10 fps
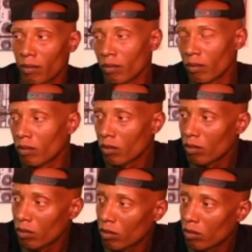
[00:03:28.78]

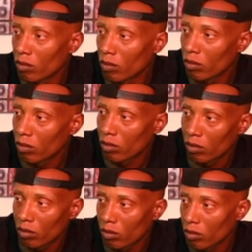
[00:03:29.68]

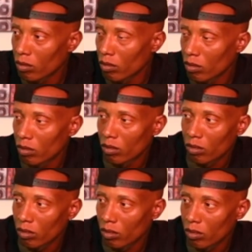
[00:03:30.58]

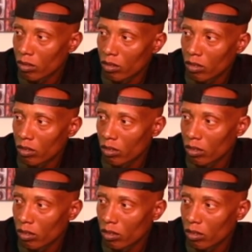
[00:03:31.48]
(not speaking)